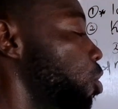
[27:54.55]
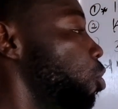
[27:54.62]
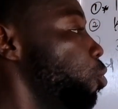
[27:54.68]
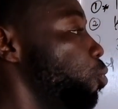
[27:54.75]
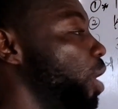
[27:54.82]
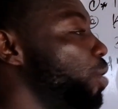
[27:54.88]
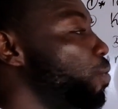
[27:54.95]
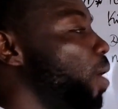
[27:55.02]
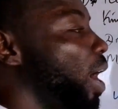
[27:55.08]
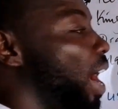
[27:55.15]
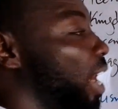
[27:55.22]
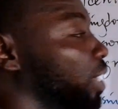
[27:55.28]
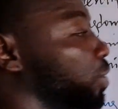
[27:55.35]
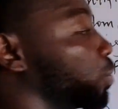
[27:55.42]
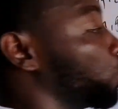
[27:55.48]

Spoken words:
When you are asked